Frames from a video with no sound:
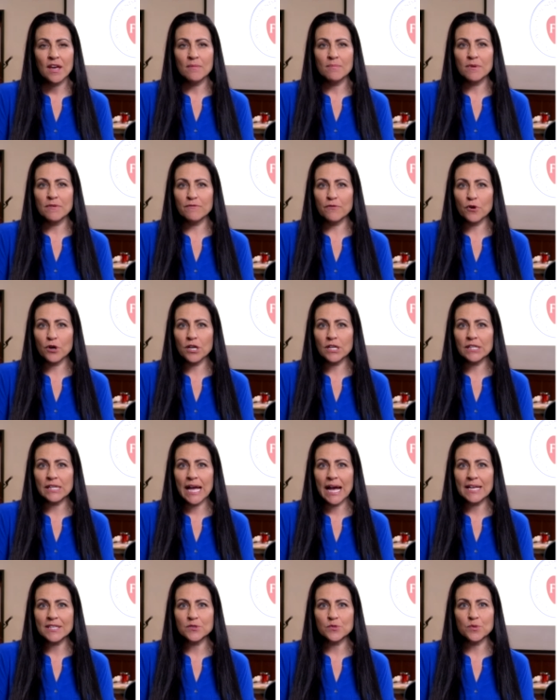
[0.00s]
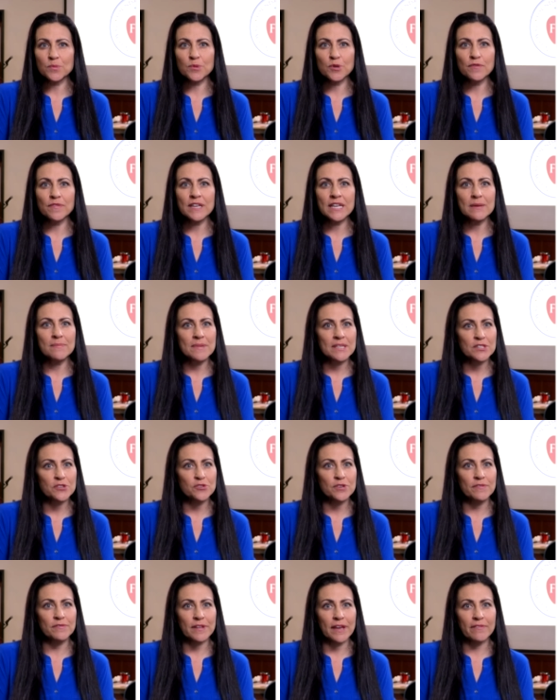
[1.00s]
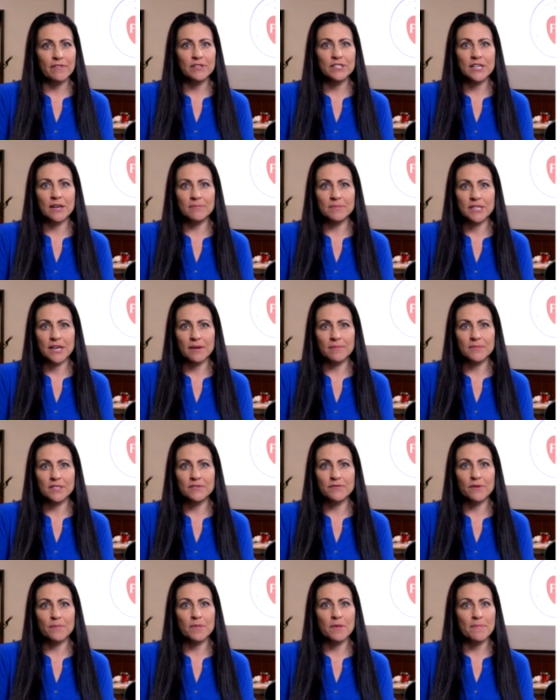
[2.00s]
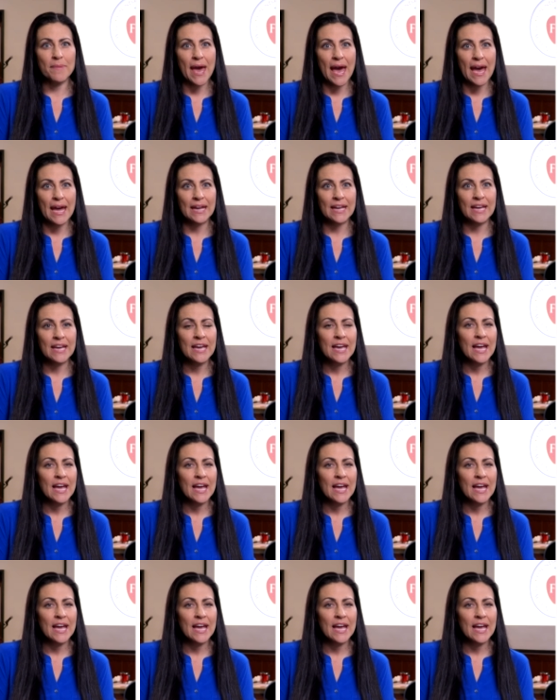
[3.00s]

Before class, remove any mystery flavor Dum Dums from the bag